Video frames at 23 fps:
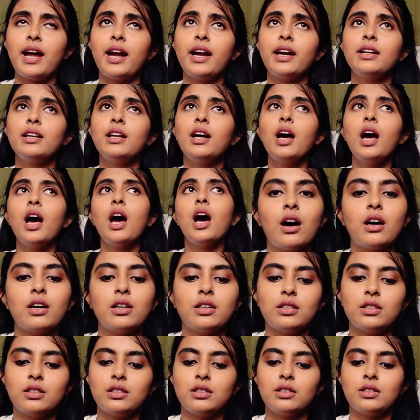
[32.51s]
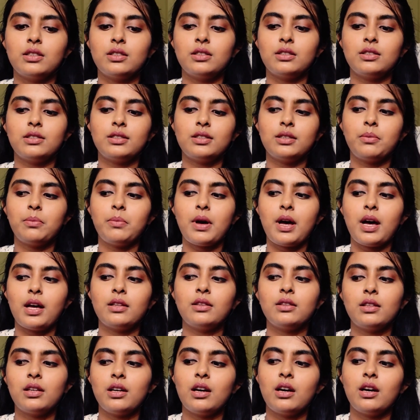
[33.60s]
And
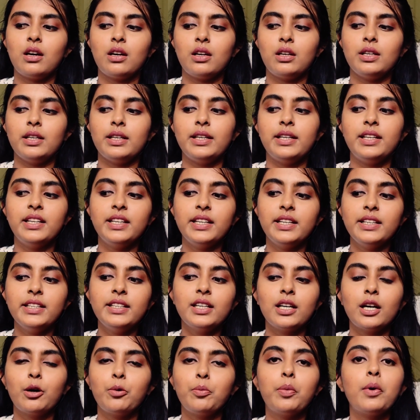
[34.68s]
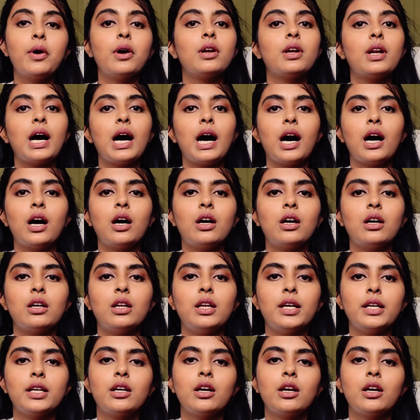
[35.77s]
Samantha did put a